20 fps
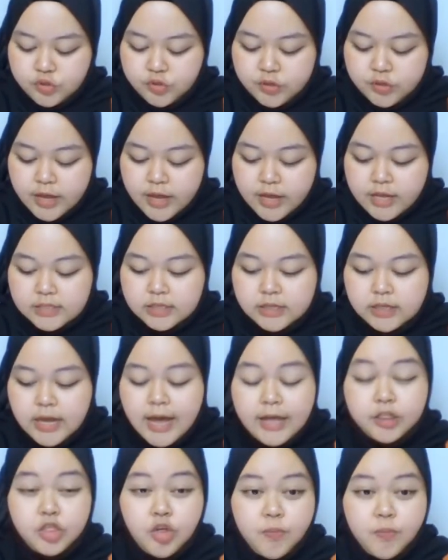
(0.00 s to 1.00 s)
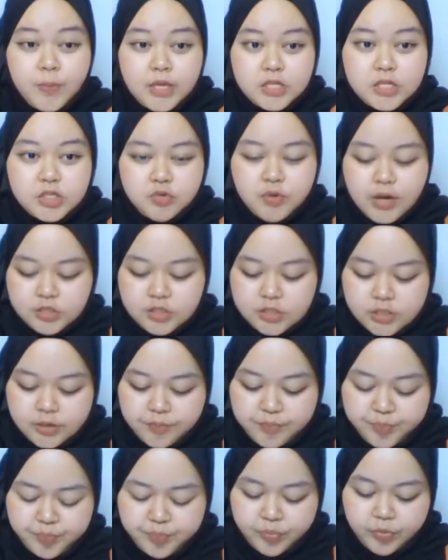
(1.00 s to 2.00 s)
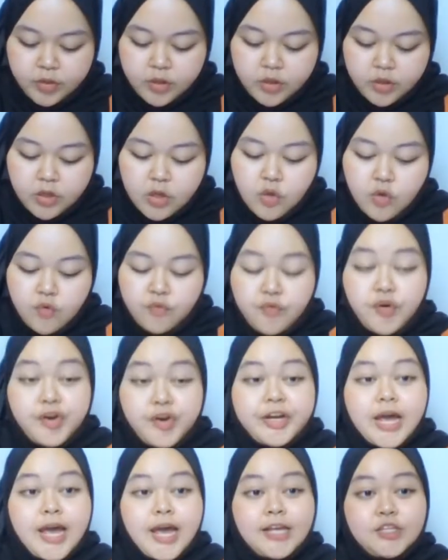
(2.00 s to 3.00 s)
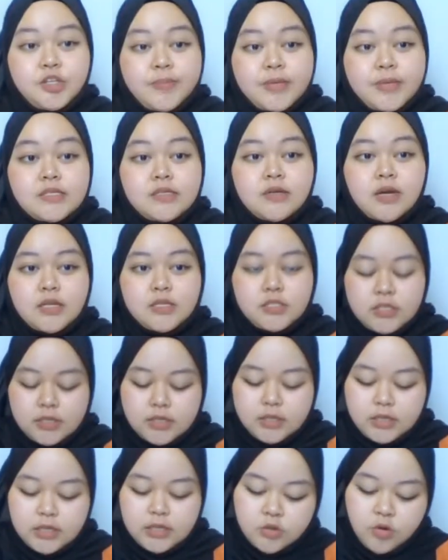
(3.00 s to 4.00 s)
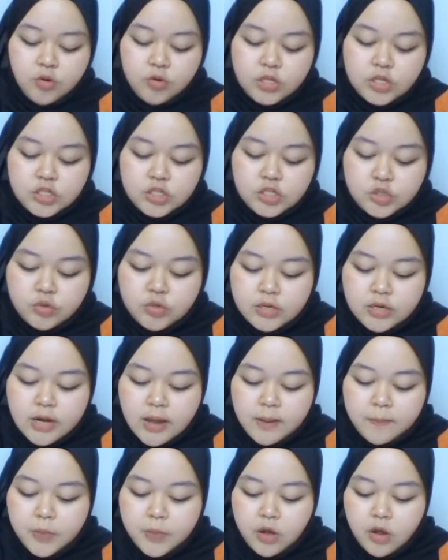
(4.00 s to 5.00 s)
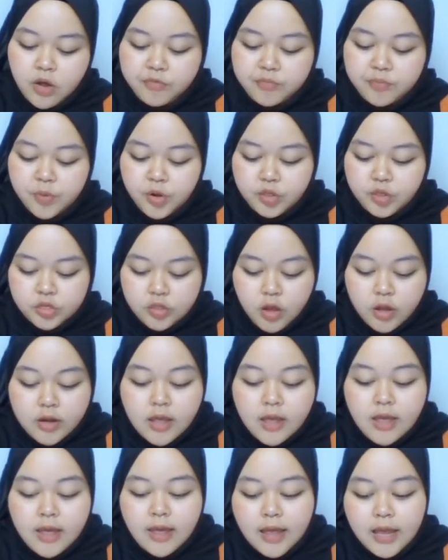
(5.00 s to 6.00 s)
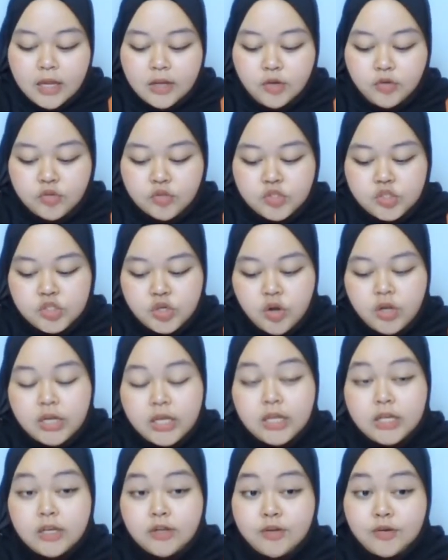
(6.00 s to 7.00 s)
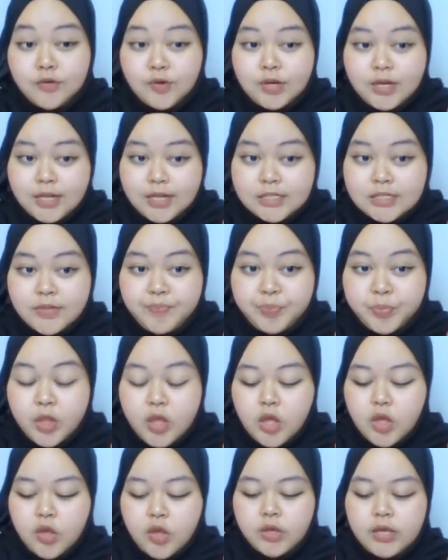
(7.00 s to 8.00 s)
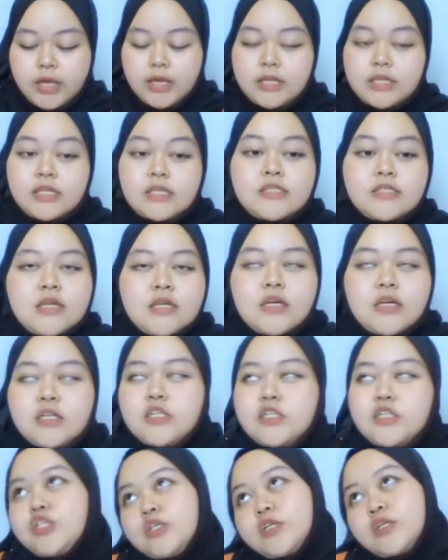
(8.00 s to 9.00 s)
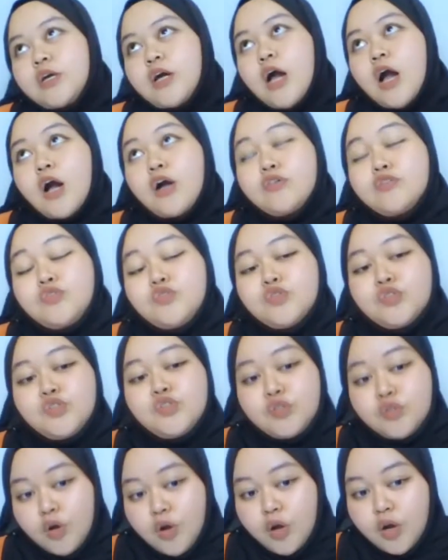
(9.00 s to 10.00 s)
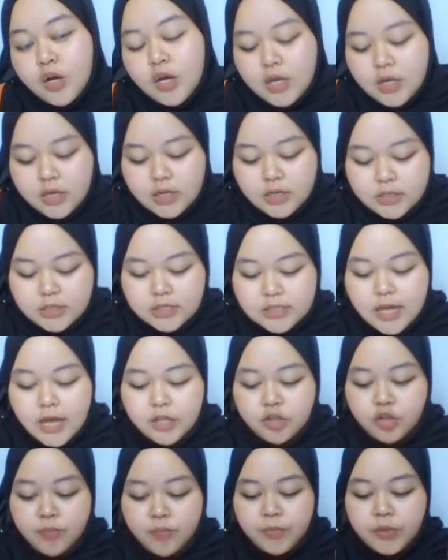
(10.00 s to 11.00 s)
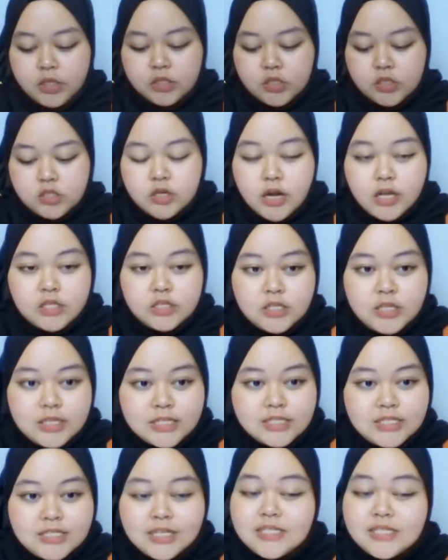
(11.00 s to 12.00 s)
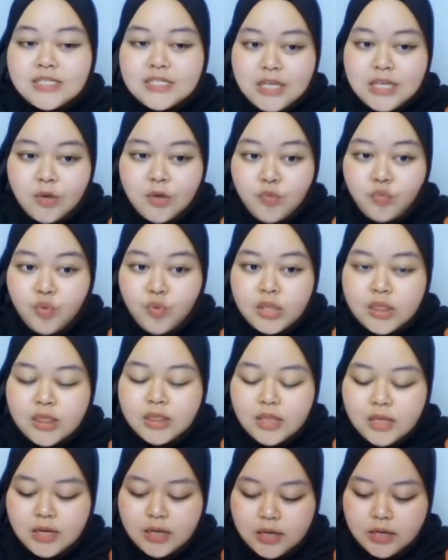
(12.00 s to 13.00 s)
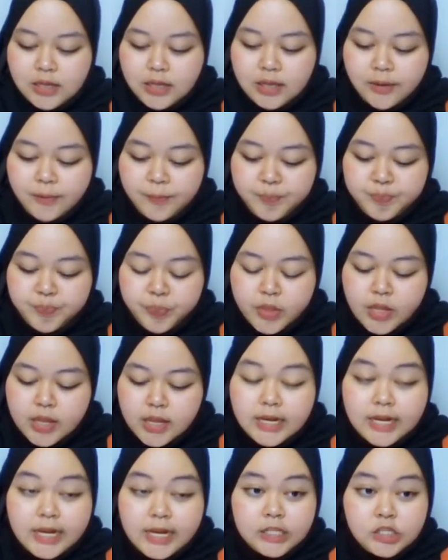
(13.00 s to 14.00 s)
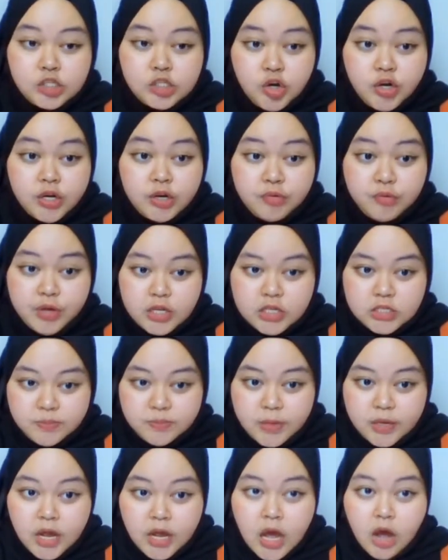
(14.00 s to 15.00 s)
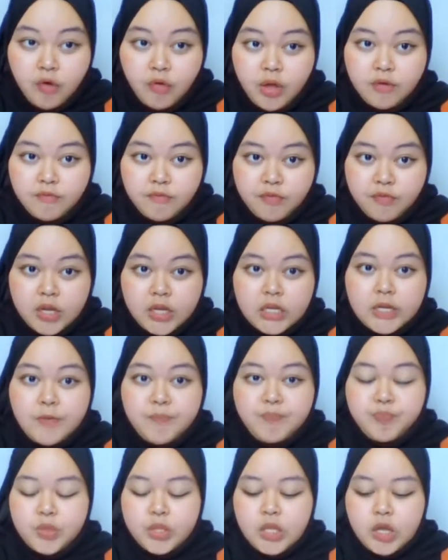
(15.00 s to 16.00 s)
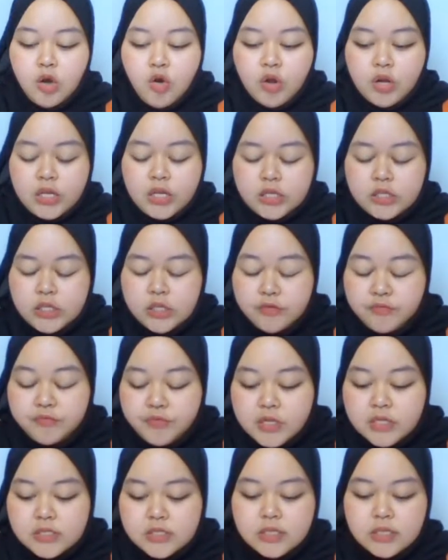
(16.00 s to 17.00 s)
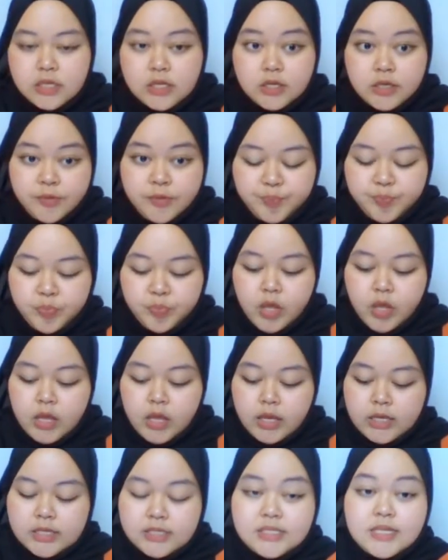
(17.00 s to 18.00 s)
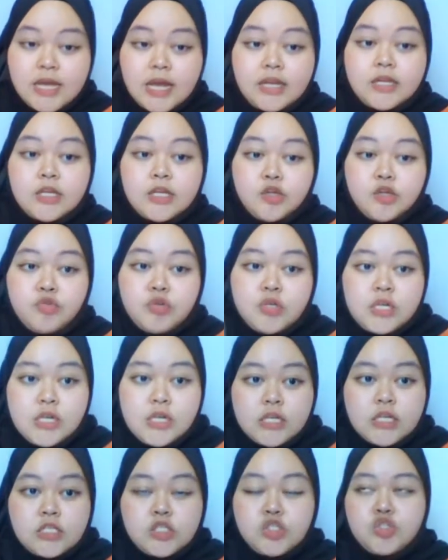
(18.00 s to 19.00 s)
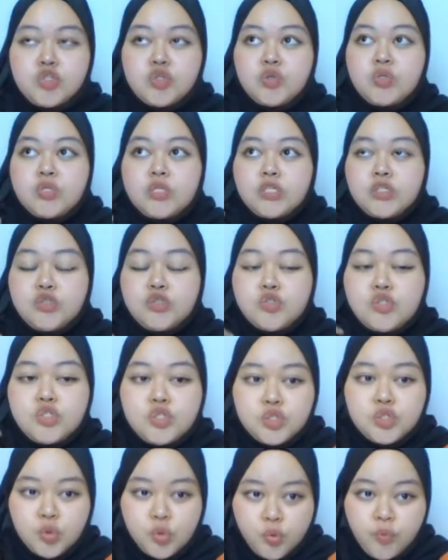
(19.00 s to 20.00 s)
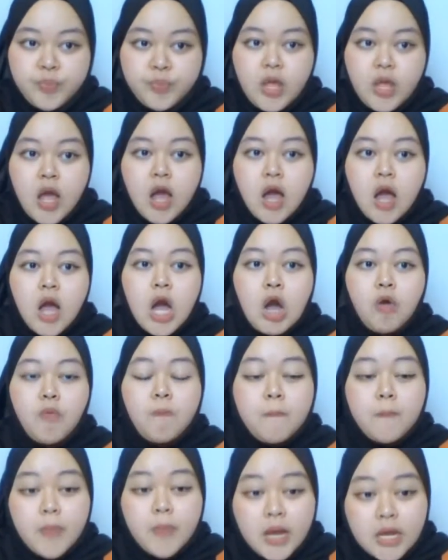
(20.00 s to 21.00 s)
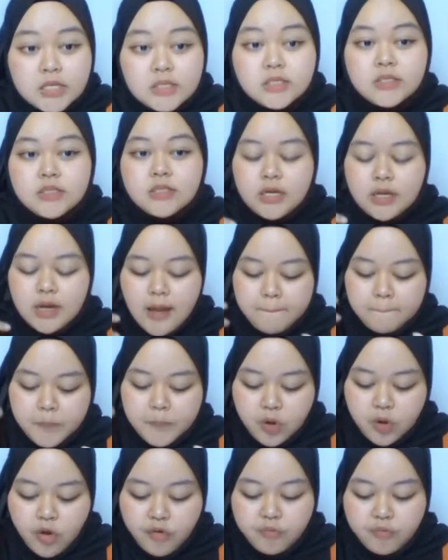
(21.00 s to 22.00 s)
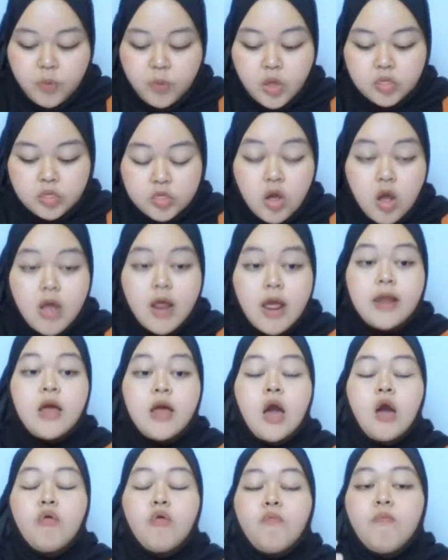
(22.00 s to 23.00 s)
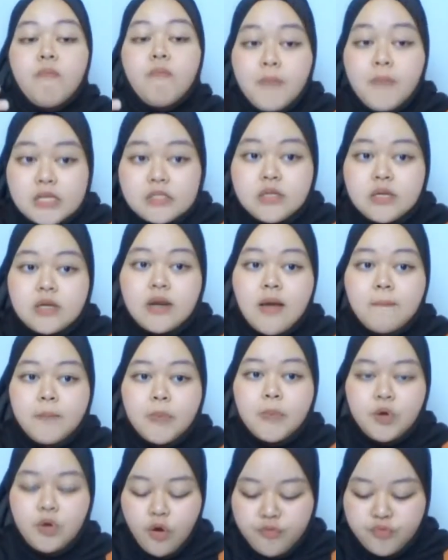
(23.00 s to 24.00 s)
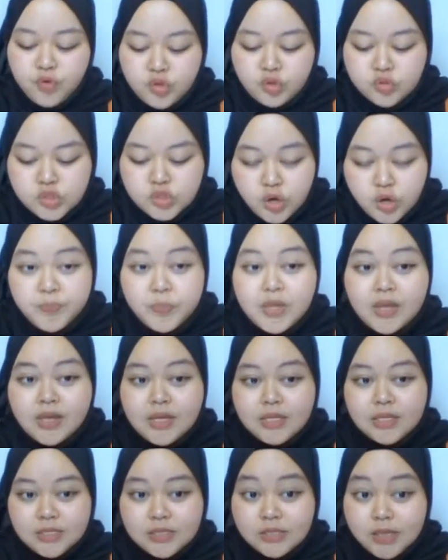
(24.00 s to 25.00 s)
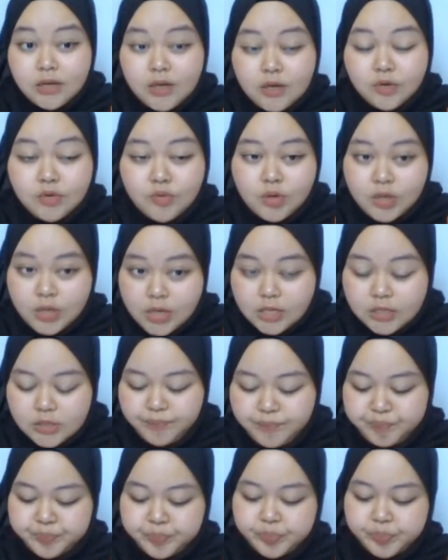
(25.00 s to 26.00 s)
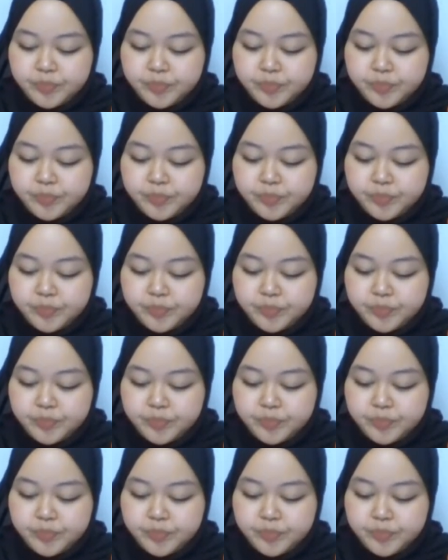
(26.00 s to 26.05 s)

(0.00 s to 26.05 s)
Guys, the atomic structure. For the atomic structure, it only show the number of proton and neutron in the nucleus. Okay, it's how to draw this atomic structure is just same with the electron arrangement. However, the only difference here, inside the nucleus, you need to show how much the number of proton and how much the number of neutron inside the nucleus.